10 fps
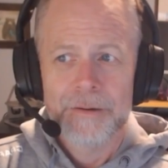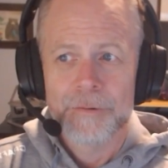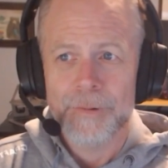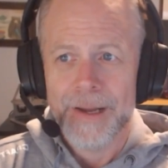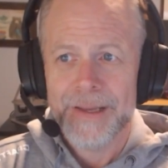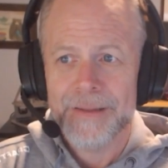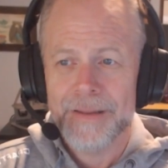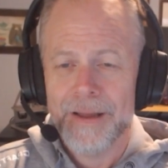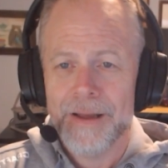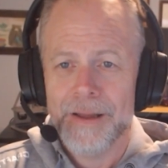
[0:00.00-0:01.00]
right?
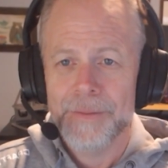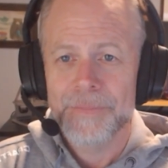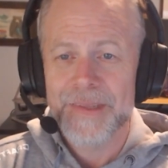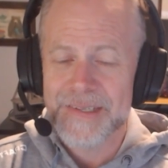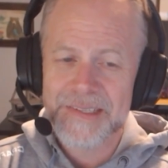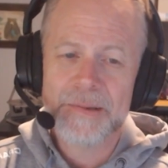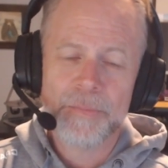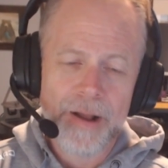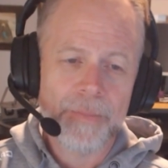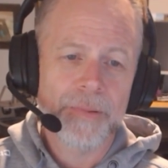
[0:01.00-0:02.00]
This is the
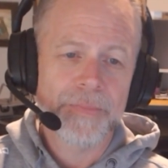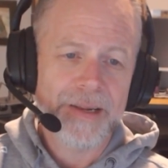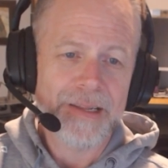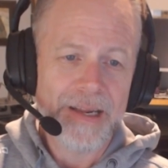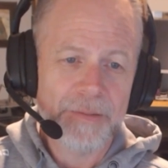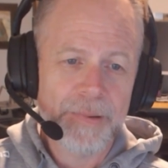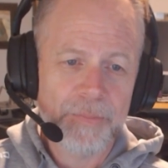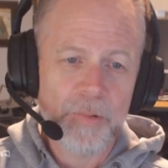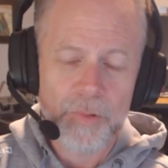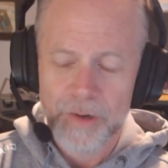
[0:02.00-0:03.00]
problem that a lot of
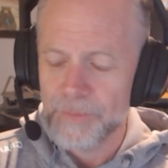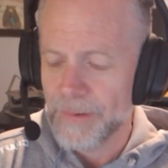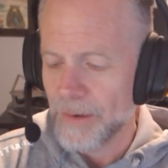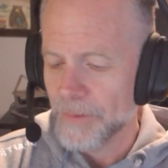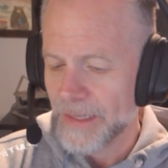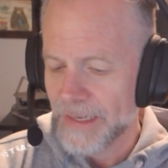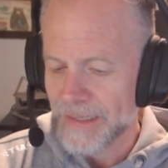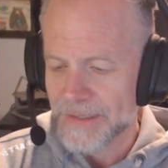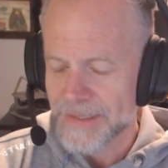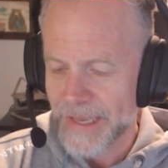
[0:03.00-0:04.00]
people worry about when they get
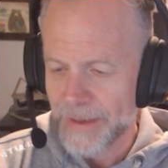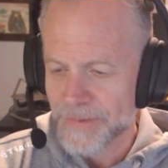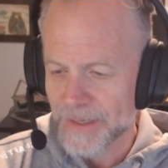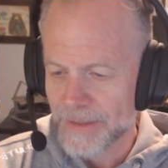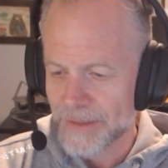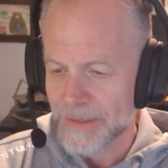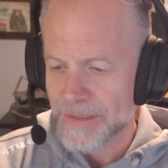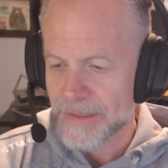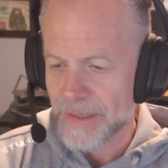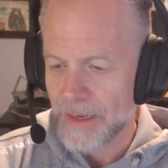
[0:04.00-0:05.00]
into games like
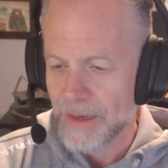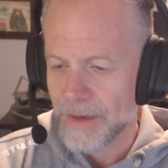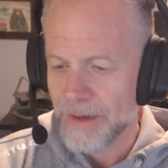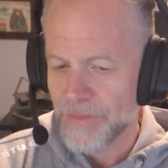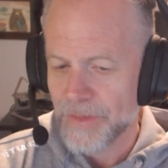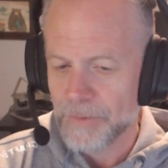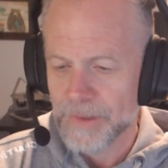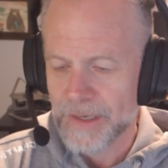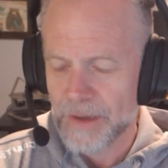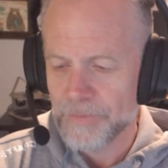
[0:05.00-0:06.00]
this. I think when
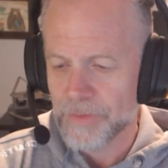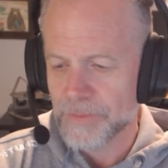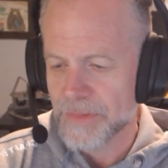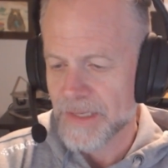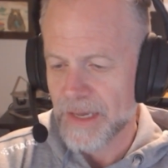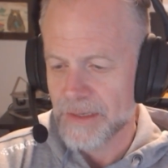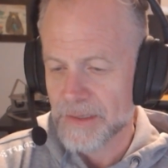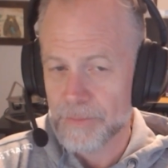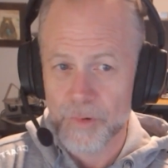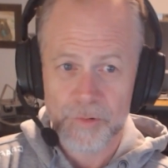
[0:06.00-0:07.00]
they come from, say,
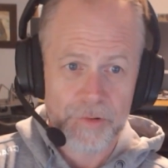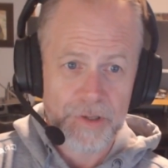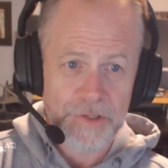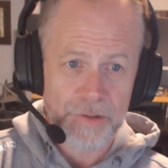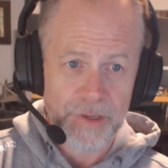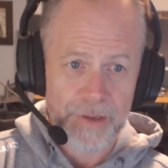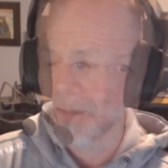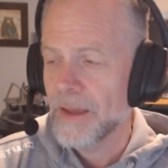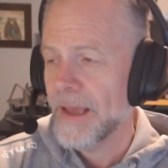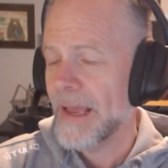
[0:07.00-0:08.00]
some more traditional game,
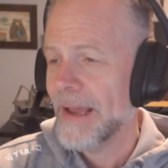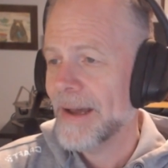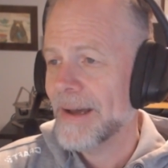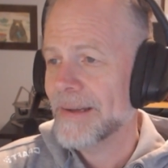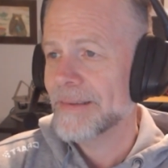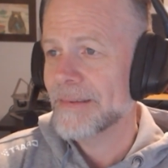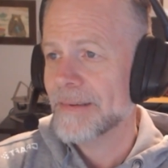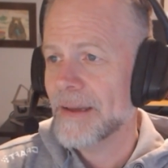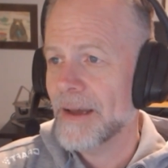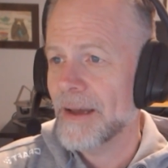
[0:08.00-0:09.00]
and
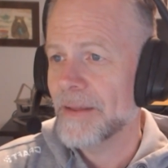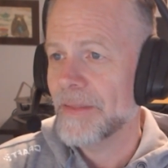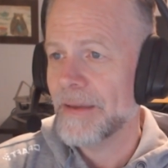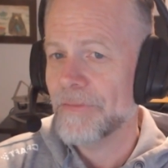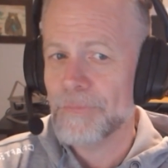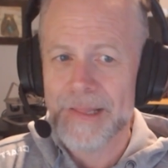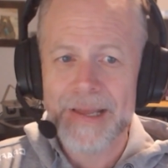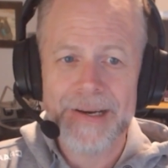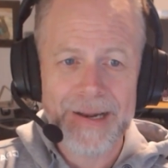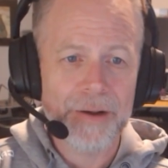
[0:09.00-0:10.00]
they've
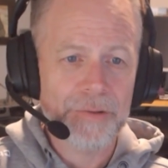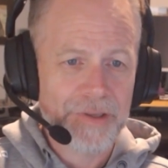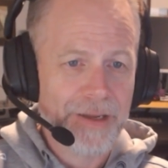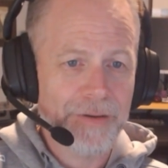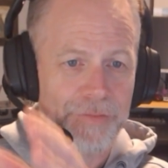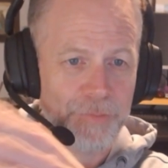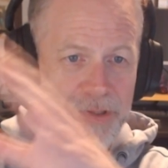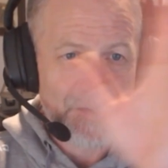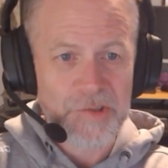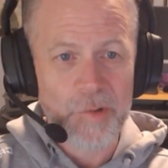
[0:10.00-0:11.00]
plotted out kind of
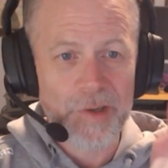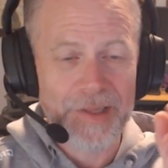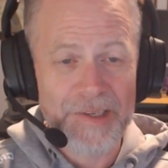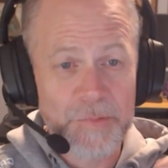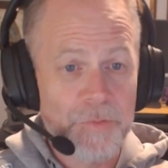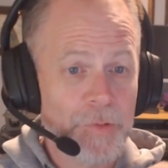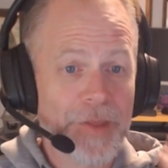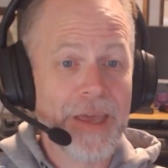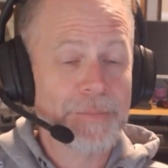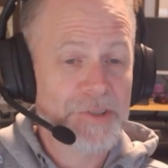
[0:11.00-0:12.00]
what the storyline is before the
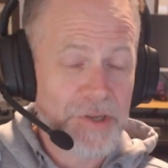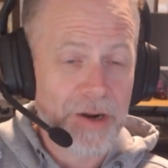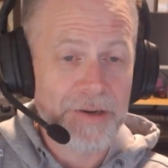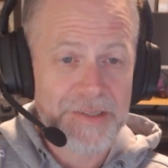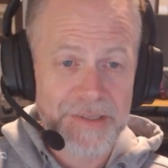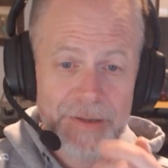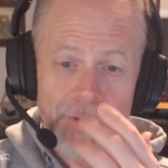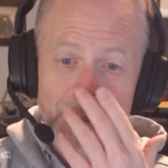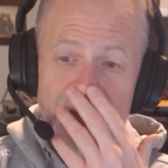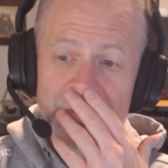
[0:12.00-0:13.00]
game starts,
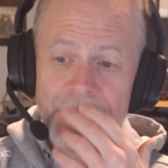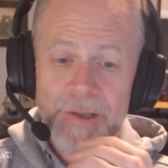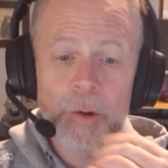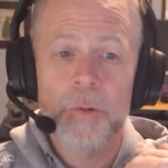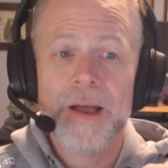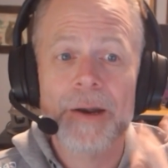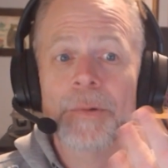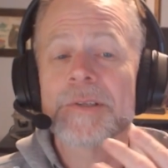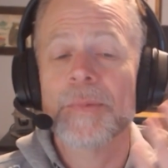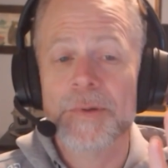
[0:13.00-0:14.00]
so they know kind of
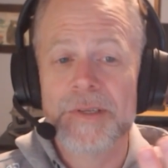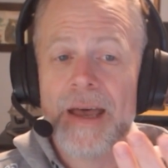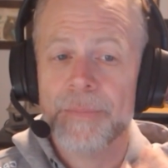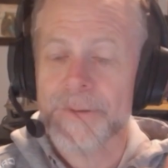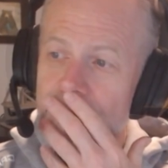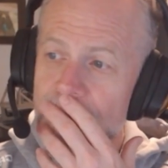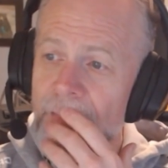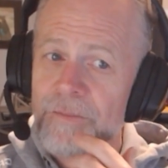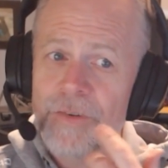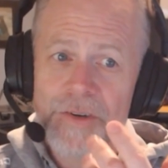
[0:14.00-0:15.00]
what's supposed to happen,
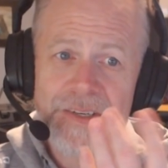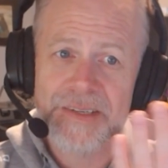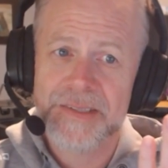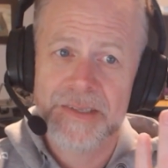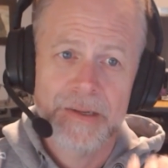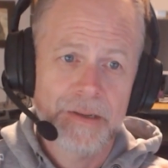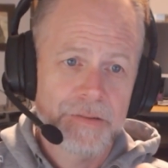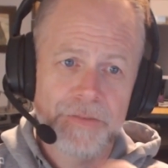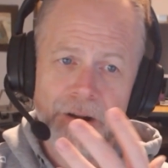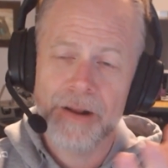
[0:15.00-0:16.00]
versus
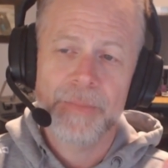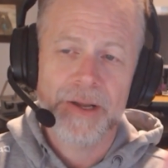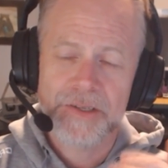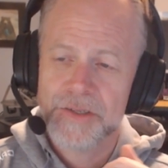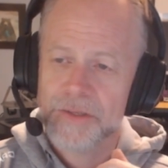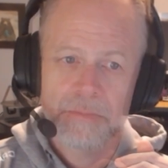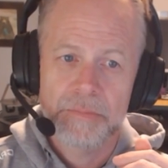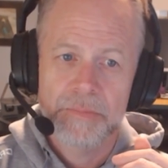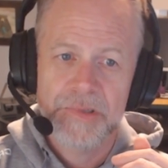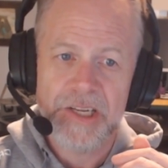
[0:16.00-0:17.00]
very much
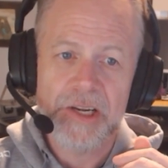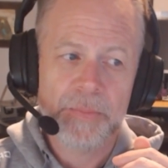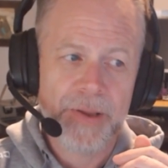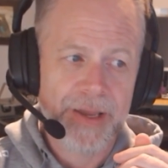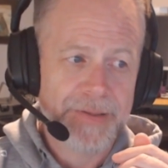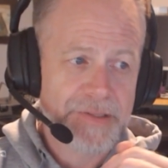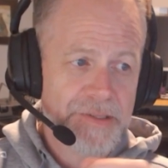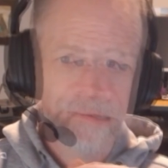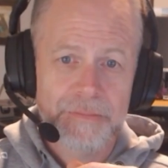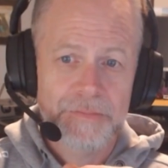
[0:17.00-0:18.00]
seat of your pants,
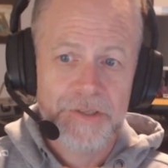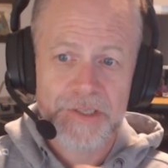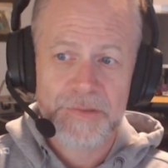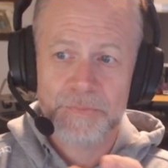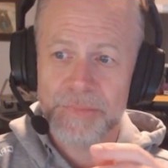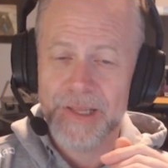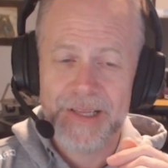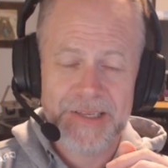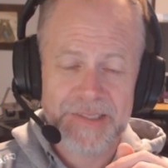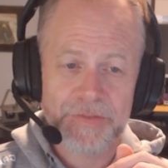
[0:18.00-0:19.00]
just play it
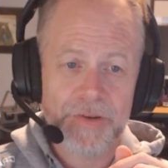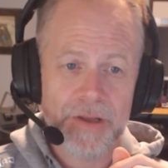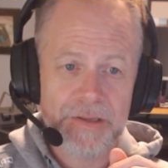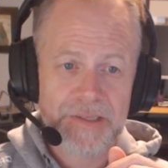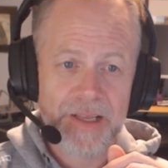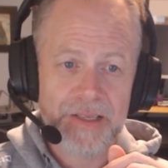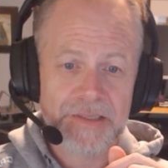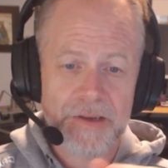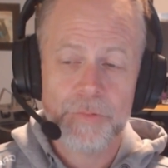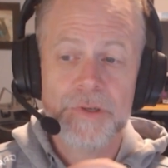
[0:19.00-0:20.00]
as it falls kind of
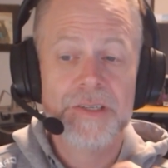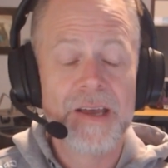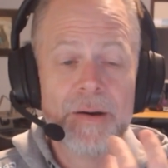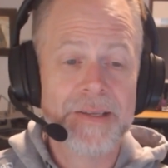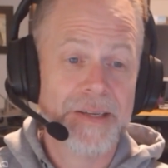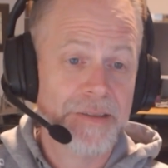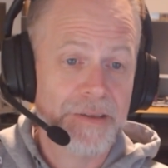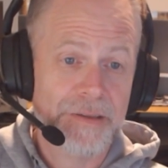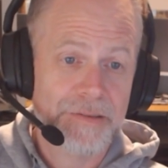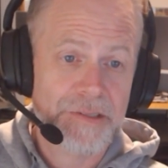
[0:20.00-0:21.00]
stuff, which is how I tend
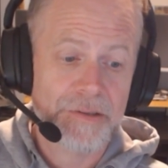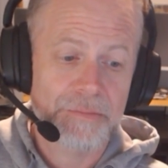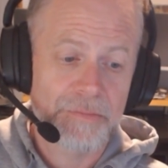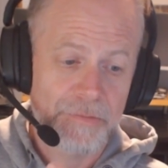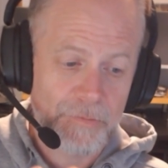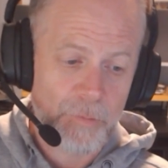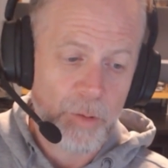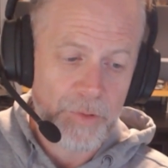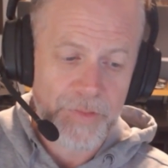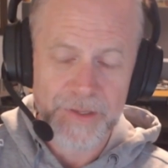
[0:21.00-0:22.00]
to roll
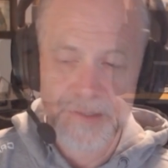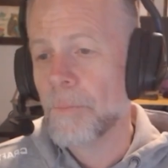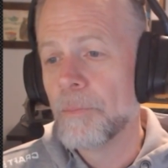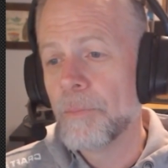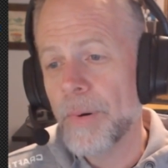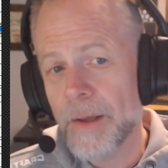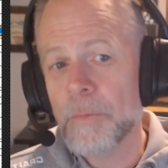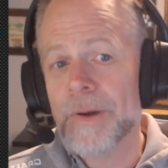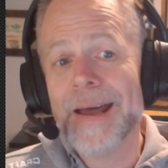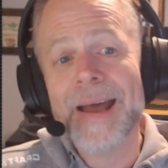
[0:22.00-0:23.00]
with things. But
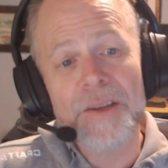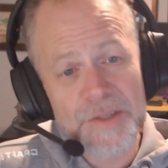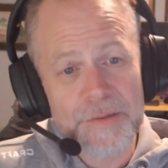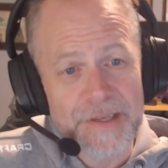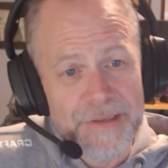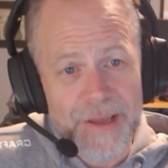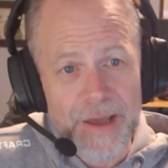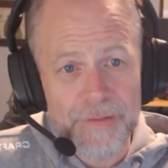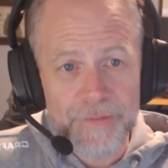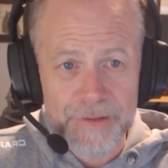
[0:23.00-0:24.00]
what I also tend to
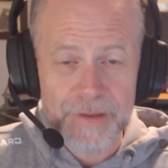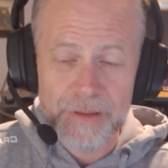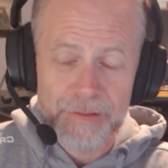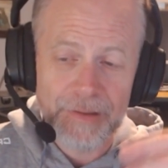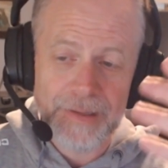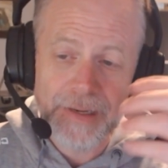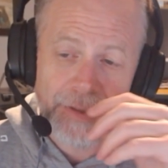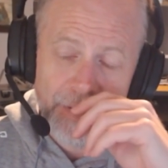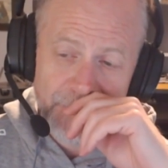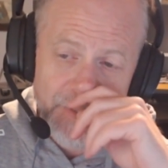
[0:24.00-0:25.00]
have in a lot of
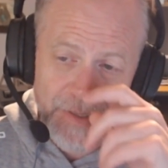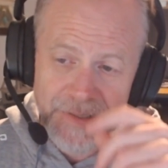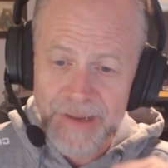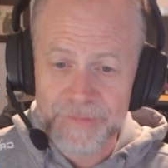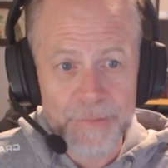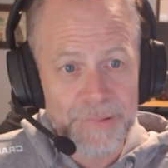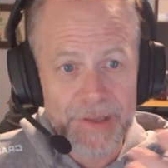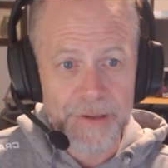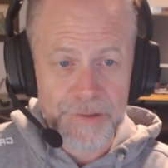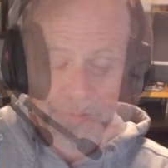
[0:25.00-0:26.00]
games is I've got
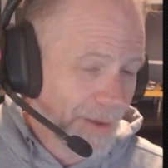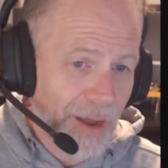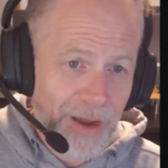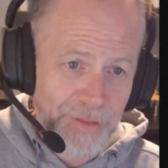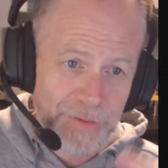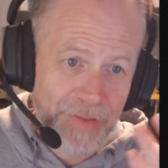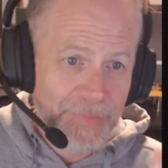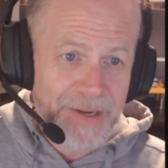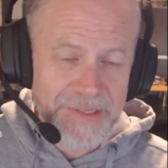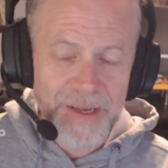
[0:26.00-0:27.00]
players other than
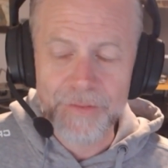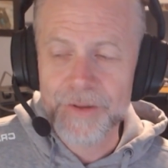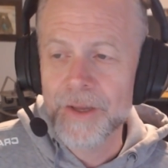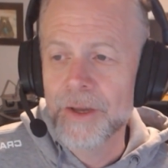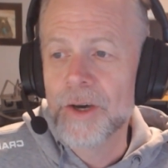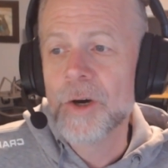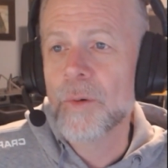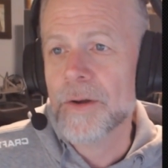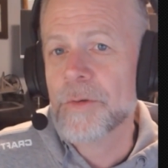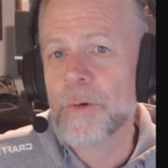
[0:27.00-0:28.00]
myself
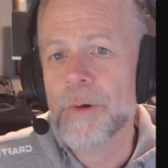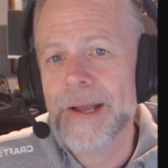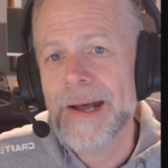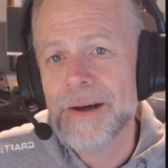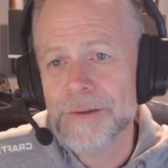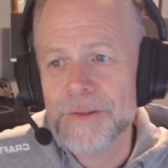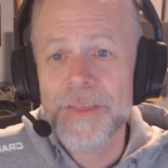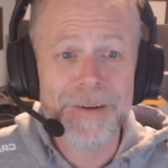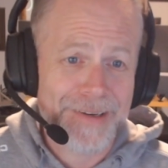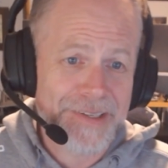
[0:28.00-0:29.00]
who are throwing out
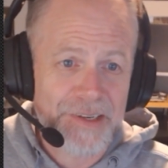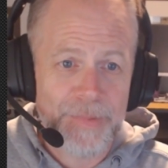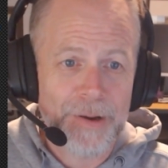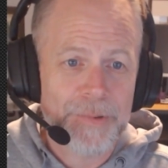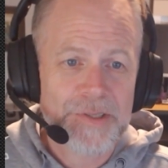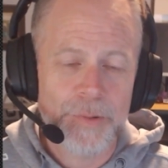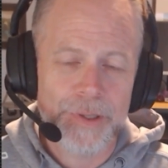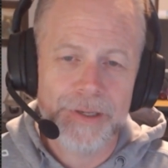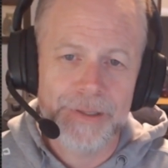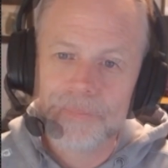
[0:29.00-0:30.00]
theories about what's
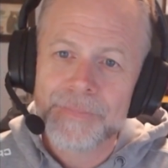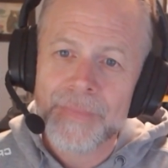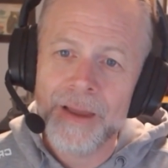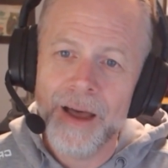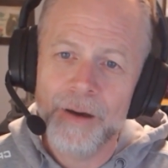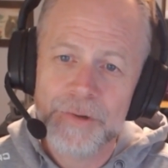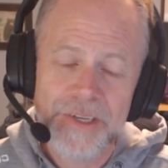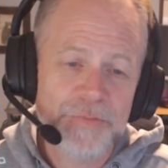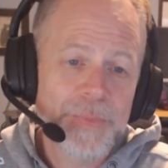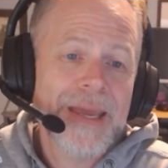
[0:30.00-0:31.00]
going on, which
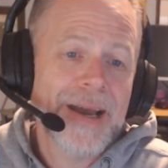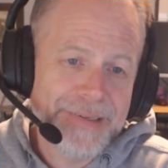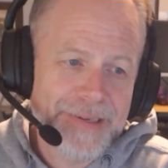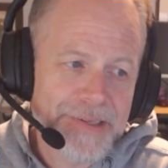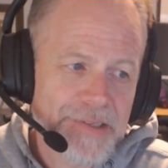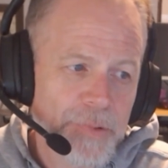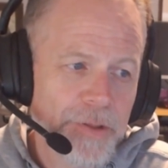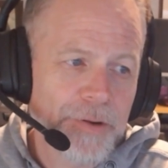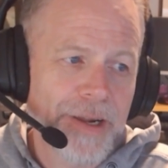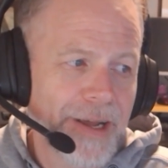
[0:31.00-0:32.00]
give me ideas, whether
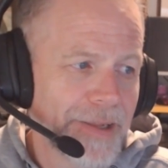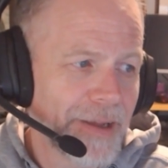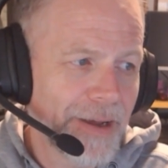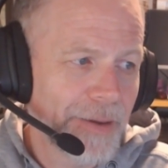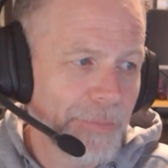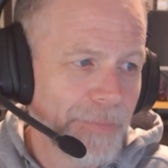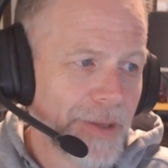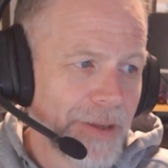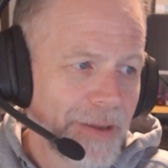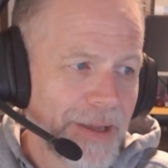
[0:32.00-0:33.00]
or not
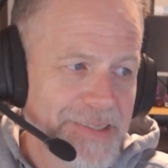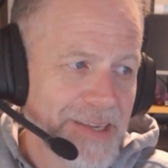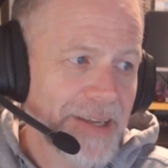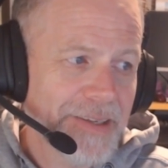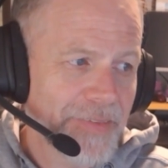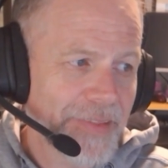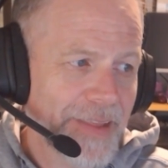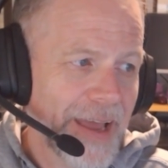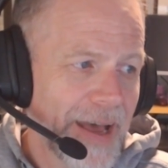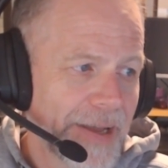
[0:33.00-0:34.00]
it's the idea that
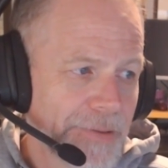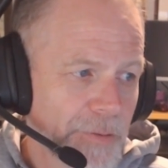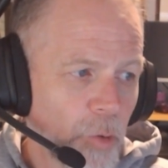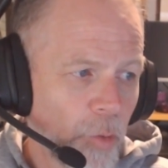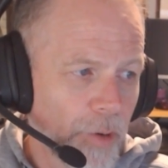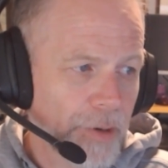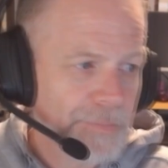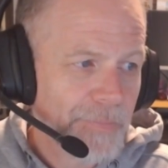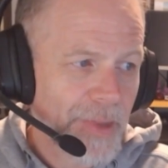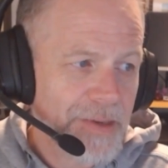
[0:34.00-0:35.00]
they had or
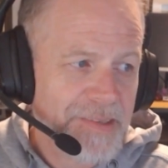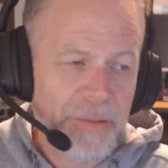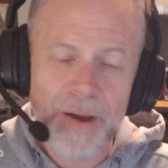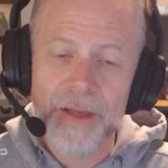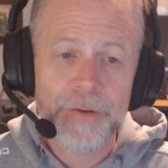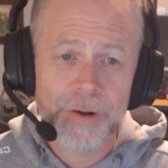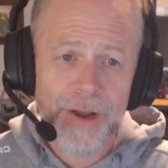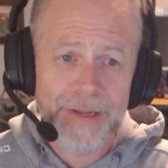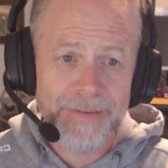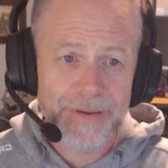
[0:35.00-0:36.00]
some other
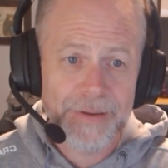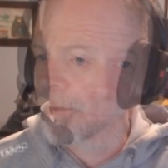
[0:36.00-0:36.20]
idea